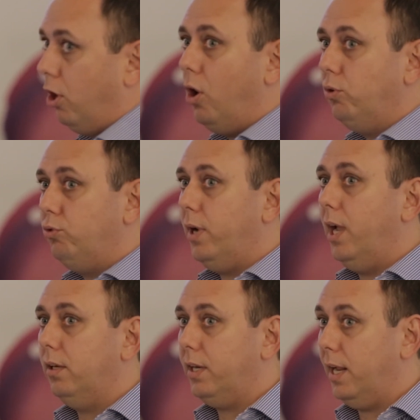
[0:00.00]

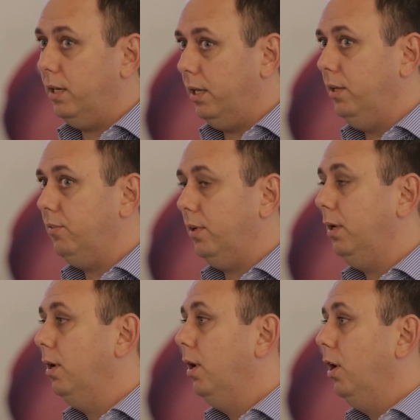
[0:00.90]
altogether can easily
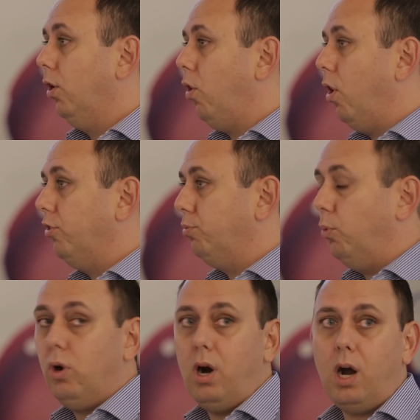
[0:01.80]
cause
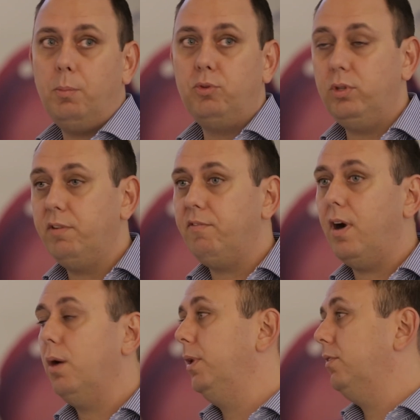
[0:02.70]
more harm to the
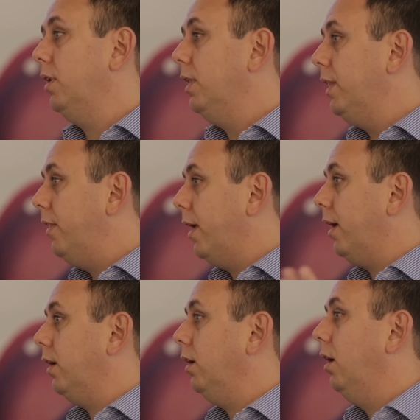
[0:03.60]
environment
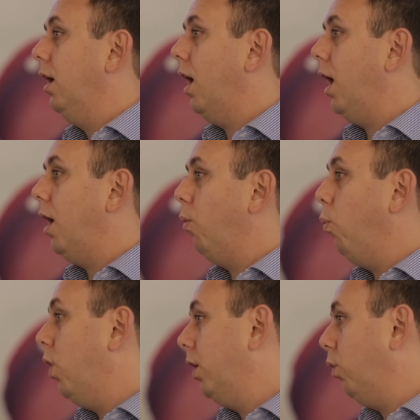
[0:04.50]
than
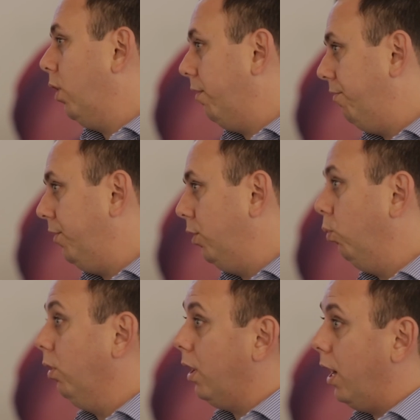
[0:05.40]
one or a few
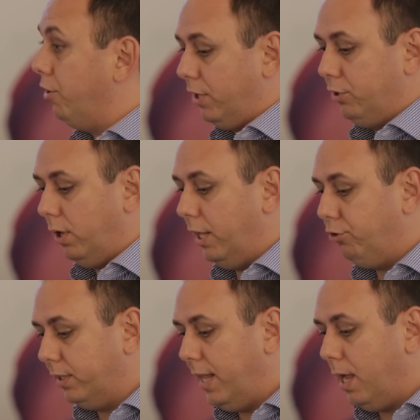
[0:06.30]
large
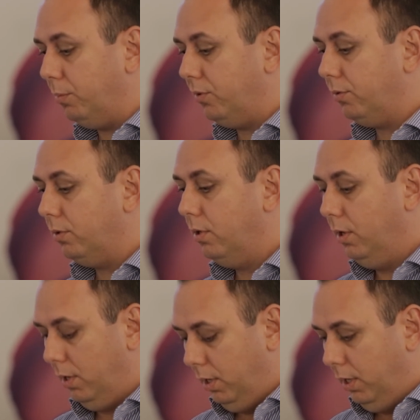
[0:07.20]
hydroelectric dams.
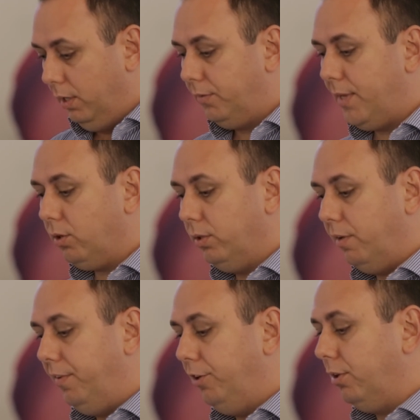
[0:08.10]
Second
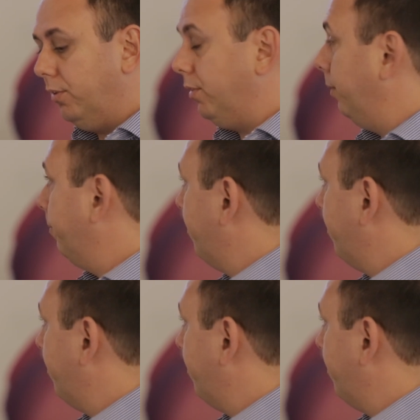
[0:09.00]
deficiency,